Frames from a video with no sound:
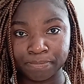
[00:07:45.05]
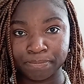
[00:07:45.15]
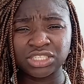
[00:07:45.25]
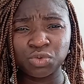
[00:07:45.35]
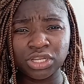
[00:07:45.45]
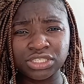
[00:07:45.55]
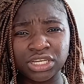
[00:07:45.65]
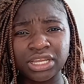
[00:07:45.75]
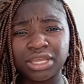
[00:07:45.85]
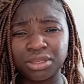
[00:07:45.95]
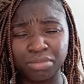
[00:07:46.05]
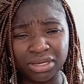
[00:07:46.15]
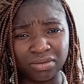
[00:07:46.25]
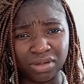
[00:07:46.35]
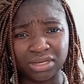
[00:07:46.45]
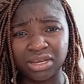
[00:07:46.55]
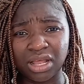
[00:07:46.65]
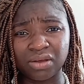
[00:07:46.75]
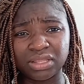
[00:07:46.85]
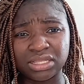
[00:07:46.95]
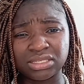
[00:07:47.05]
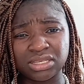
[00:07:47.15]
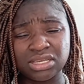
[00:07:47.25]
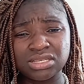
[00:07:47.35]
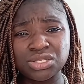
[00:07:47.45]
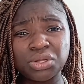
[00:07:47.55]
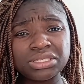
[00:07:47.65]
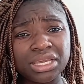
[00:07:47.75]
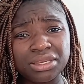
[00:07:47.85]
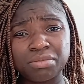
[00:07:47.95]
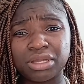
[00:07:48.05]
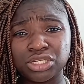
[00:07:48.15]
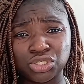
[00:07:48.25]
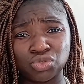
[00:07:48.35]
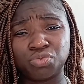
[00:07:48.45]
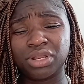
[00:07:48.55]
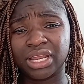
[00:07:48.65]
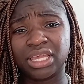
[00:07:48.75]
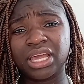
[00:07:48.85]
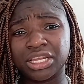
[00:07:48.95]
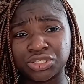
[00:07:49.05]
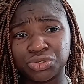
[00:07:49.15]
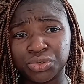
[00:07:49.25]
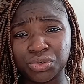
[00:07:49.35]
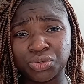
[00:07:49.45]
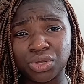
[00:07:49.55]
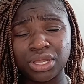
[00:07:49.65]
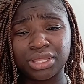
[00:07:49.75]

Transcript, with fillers: I just want to tell anybody right now that not anybody should be laying hands on you.